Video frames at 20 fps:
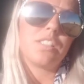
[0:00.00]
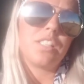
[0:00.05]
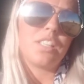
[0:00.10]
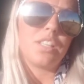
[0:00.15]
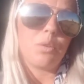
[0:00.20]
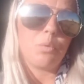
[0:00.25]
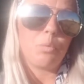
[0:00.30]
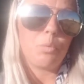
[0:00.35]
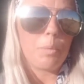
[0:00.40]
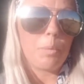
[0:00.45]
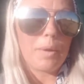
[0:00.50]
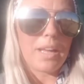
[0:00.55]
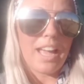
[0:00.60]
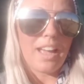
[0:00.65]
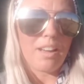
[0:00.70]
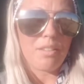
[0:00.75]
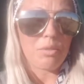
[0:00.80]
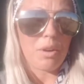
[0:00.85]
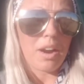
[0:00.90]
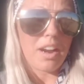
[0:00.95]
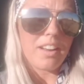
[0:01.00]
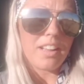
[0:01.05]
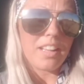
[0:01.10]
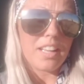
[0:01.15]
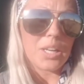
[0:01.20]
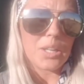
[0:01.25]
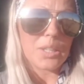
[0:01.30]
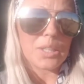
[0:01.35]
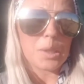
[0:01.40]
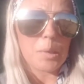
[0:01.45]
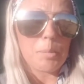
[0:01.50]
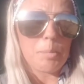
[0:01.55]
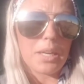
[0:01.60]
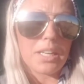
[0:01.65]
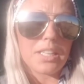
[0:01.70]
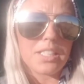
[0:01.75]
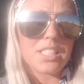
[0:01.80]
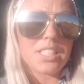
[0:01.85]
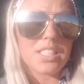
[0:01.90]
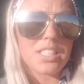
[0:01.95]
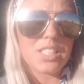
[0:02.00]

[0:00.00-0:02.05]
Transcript: you know, what we have riding here in the bus.